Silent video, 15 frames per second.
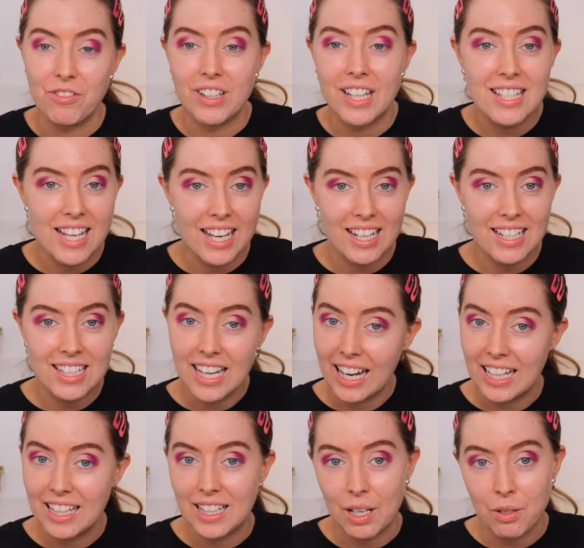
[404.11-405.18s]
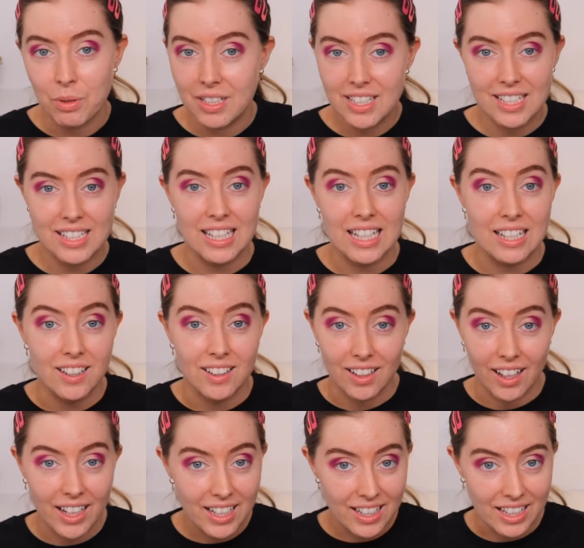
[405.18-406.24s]
For their second date, they went to see The
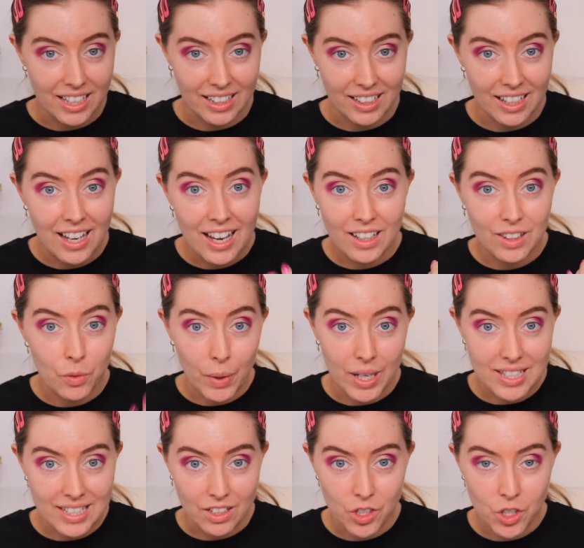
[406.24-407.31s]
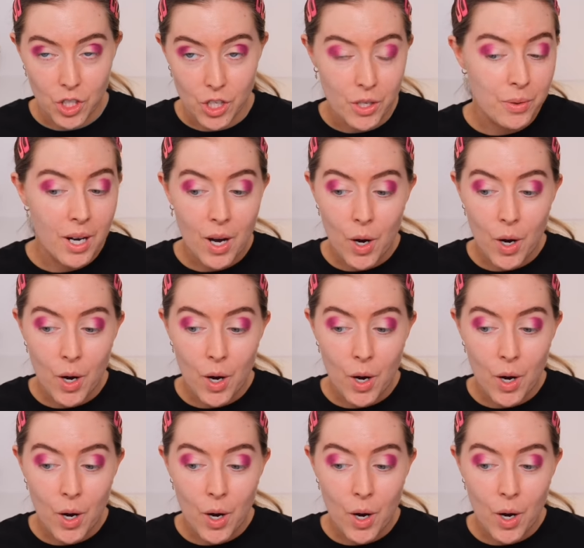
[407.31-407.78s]
Lion King, the West End show,